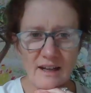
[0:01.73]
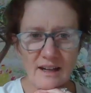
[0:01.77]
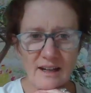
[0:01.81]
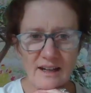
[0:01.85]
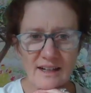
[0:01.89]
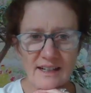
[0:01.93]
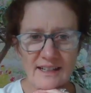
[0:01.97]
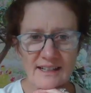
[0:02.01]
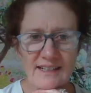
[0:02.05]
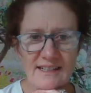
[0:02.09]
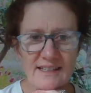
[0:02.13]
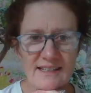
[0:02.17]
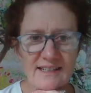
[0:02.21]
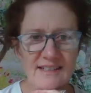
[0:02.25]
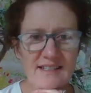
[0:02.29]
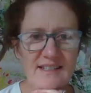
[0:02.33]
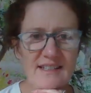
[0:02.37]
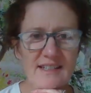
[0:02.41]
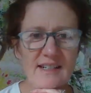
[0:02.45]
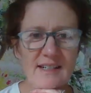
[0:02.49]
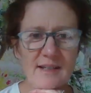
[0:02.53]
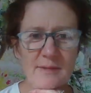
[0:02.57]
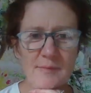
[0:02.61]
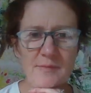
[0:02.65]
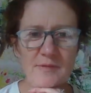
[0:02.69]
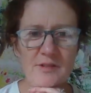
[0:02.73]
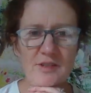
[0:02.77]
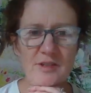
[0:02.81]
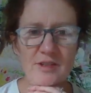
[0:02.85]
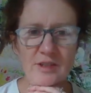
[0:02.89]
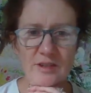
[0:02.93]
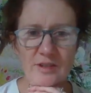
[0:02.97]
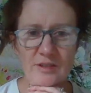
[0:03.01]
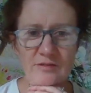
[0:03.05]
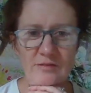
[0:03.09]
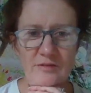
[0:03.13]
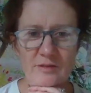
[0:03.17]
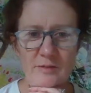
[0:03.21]
Hi, it's
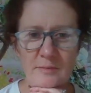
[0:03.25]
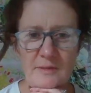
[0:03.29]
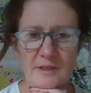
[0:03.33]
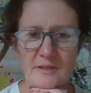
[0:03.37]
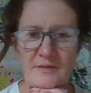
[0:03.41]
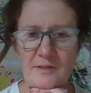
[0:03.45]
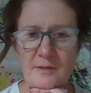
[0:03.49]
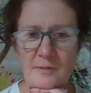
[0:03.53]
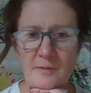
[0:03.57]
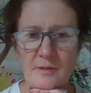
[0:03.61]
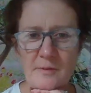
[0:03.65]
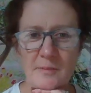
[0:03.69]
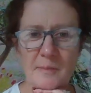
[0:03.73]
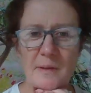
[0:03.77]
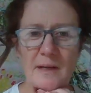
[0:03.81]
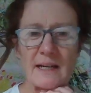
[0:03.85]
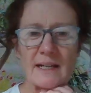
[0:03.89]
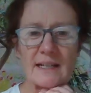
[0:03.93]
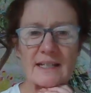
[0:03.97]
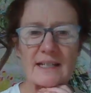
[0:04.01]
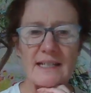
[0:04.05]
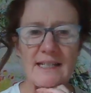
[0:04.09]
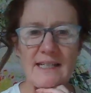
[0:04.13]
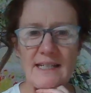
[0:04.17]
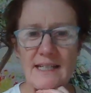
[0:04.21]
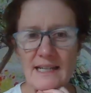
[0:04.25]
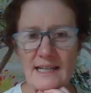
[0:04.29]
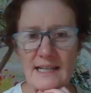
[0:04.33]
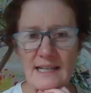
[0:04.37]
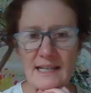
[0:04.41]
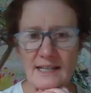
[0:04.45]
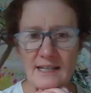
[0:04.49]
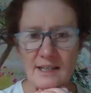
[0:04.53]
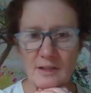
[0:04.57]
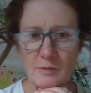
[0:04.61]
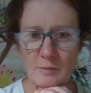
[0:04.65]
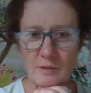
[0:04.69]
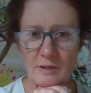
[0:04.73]
Son from Living with Parky,
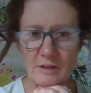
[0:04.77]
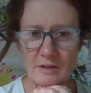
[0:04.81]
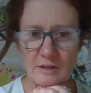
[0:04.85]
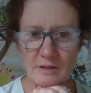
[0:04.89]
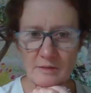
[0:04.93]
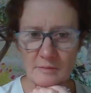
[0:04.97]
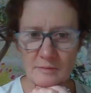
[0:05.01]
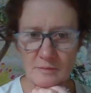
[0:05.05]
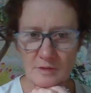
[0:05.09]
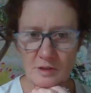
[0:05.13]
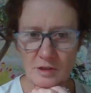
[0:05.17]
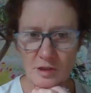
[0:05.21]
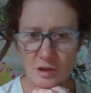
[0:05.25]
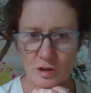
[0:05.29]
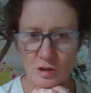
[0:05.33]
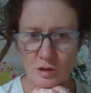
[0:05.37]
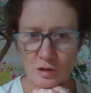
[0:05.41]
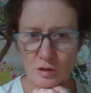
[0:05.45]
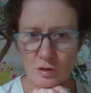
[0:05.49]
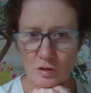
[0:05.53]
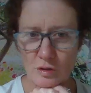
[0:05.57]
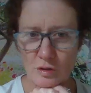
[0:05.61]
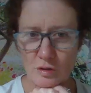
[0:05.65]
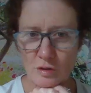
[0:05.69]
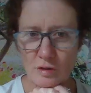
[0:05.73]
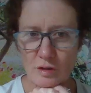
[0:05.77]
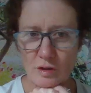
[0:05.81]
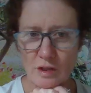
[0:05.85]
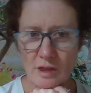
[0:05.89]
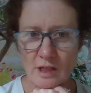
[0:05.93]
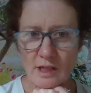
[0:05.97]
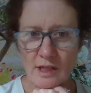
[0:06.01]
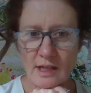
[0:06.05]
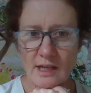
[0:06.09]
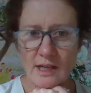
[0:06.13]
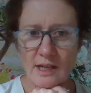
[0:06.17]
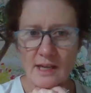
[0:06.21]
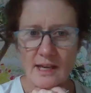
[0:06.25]
and welcome to
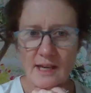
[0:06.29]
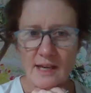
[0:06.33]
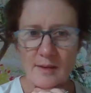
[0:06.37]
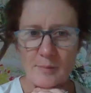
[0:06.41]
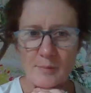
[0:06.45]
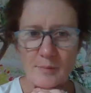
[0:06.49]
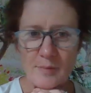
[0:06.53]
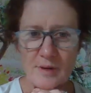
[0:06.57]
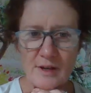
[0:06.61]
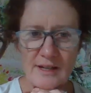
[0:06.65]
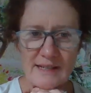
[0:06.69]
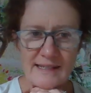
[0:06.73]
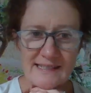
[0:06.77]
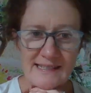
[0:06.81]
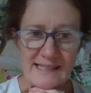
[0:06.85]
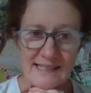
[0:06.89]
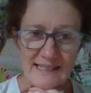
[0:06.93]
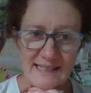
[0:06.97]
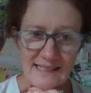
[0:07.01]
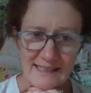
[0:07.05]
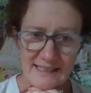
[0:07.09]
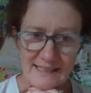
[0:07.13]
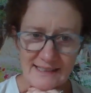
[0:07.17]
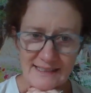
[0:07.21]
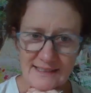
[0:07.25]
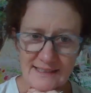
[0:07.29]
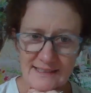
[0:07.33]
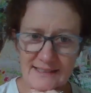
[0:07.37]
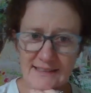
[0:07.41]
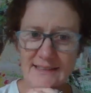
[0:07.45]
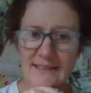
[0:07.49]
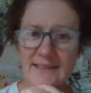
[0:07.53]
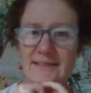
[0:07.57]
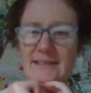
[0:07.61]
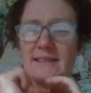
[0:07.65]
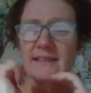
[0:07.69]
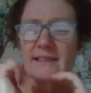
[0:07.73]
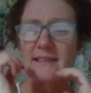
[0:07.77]
my second
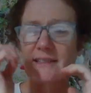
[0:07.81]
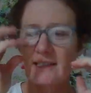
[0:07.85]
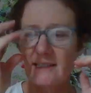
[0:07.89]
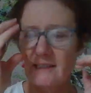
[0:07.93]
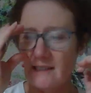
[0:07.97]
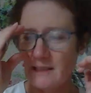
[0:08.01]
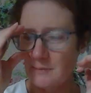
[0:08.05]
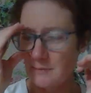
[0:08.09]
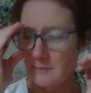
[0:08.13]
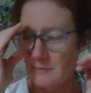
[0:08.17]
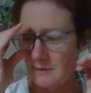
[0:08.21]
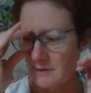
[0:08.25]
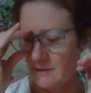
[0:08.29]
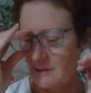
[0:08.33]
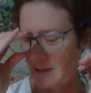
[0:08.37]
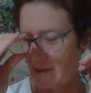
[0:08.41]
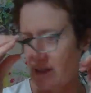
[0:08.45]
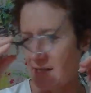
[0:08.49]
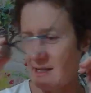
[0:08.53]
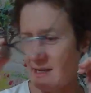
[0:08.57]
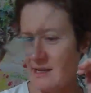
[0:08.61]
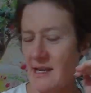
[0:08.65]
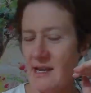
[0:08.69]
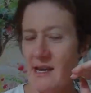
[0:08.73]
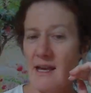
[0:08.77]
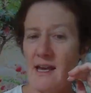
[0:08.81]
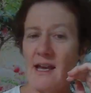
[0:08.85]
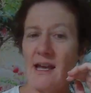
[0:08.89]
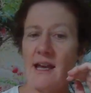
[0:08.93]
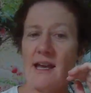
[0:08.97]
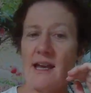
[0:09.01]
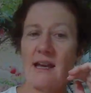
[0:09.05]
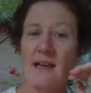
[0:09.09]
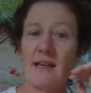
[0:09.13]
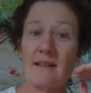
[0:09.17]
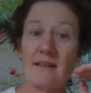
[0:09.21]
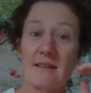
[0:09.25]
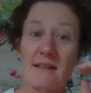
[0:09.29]
clip.
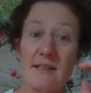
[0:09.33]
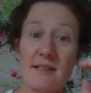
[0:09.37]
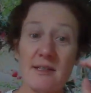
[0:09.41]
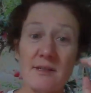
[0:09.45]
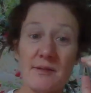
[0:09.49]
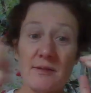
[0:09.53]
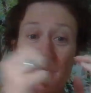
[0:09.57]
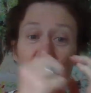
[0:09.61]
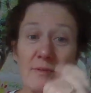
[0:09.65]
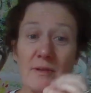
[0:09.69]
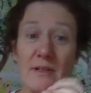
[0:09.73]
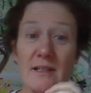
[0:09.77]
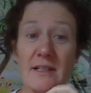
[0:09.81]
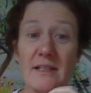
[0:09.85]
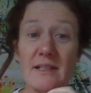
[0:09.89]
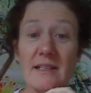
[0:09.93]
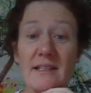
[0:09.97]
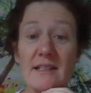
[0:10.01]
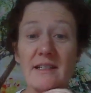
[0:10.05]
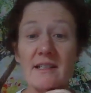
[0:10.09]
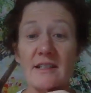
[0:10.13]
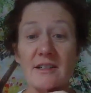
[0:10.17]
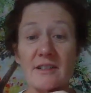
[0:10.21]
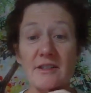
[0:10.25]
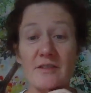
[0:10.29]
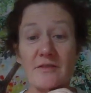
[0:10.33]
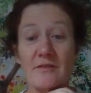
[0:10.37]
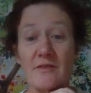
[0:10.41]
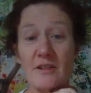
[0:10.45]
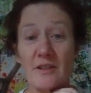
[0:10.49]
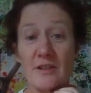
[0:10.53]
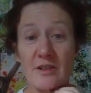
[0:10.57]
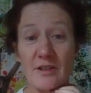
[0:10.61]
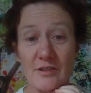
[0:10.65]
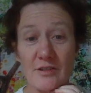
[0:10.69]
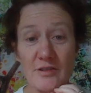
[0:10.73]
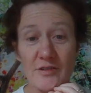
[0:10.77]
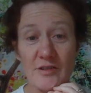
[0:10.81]
And this one is going to
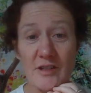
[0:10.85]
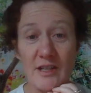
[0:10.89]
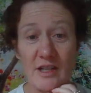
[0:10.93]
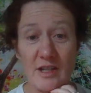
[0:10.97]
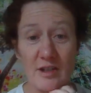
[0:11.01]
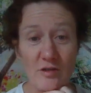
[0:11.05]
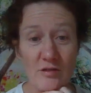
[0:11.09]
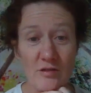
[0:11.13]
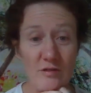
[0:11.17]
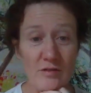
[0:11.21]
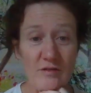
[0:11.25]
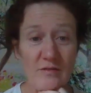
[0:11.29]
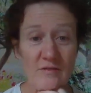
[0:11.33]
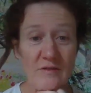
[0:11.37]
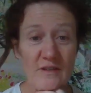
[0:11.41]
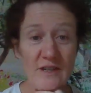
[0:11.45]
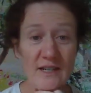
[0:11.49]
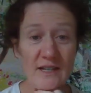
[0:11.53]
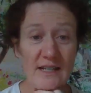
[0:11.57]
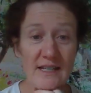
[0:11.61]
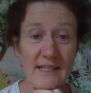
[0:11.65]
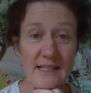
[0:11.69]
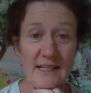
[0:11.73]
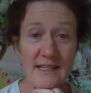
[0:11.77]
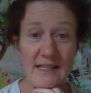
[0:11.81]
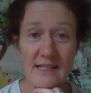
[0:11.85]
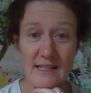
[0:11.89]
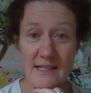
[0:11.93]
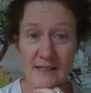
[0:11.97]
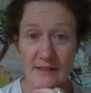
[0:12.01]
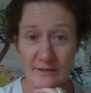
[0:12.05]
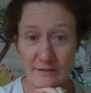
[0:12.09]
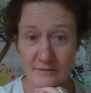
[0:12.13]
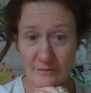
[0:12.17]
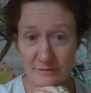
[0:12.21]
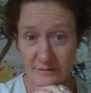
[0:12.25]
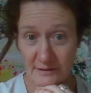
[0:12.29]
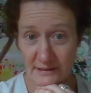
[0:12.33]
focus on the actual device
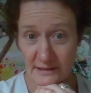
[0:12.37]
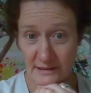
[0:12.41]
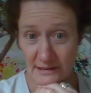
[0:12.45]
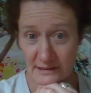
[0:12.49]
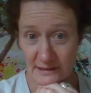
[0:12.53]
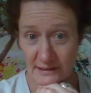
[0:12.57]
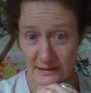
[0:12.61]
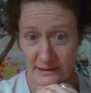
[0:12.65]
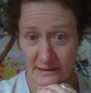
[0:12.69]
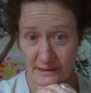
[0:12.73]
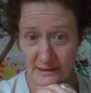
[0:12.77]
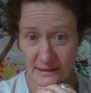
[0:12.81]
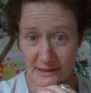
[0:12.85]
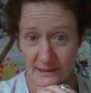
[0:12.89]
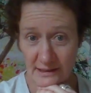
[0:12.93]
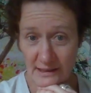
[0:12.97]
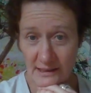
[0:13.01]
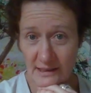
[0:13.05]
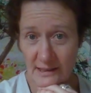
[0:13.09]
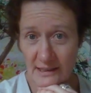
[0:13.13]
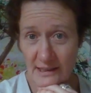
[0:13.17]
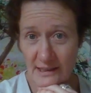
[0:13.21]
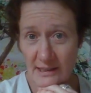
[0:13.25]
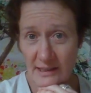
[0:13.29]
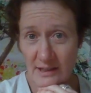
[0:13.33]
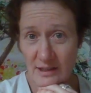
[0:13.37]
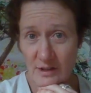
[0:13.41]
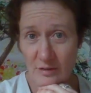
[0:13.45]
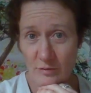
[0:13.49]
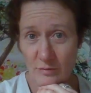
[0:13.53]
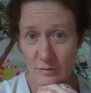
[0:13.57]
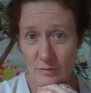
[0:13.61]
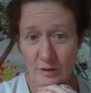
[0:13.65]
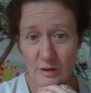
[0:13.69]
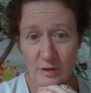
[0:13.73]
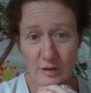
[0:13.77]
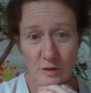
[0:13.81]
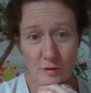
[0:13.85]
itself and
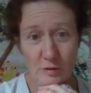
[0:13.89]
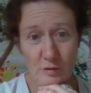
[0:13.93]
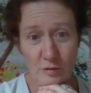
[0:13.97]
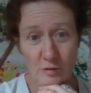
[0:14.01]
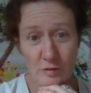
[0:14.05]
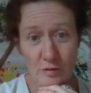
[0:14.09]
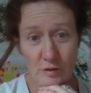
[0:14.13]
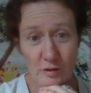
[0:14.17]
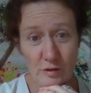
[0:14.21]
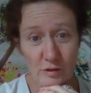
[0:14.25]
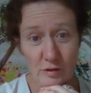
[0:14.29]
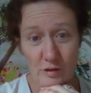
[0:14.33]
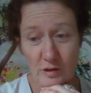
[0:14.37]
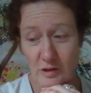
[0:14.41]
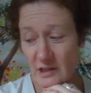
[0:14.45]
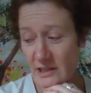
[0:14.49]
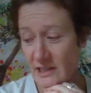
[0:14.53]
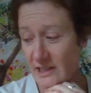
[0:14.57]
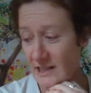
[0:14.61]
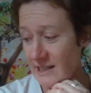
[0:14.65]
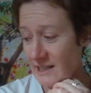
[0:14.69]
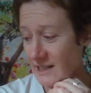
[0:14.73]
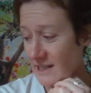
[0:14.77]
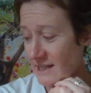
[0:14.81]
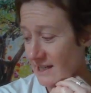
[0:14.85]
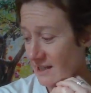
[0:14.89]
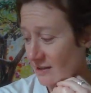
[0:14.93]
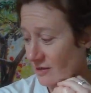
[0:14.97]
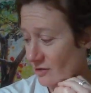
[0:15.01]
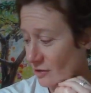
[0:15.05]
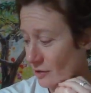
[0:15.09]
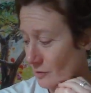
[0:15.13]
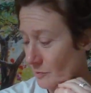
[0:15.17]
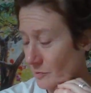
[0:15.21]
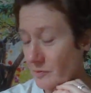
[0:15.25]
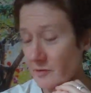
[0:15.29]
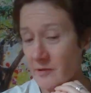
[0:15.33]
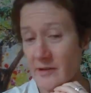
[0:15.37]
what it all sort of looks like and how it
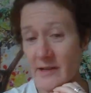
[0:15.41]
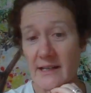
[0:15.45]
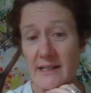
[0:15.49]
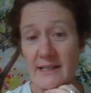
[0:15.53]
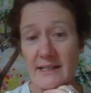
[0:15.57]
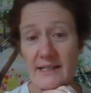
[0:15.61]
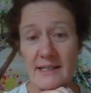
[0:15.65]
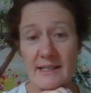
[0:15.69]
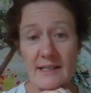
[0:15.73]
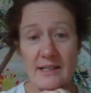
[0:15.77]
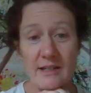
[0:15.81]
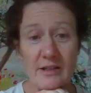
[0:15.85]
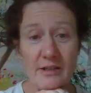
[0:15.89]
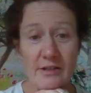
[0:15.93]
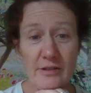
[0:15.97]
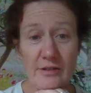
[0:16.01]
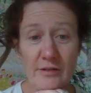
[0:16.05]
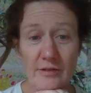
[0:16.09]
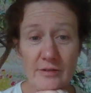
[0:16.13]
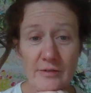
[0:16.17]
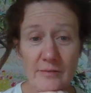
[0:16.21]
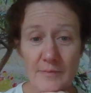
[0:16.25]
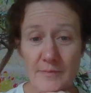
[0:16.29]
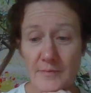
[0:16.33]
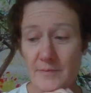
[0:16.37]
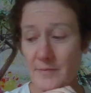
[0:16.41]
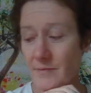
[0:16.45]
operates. So,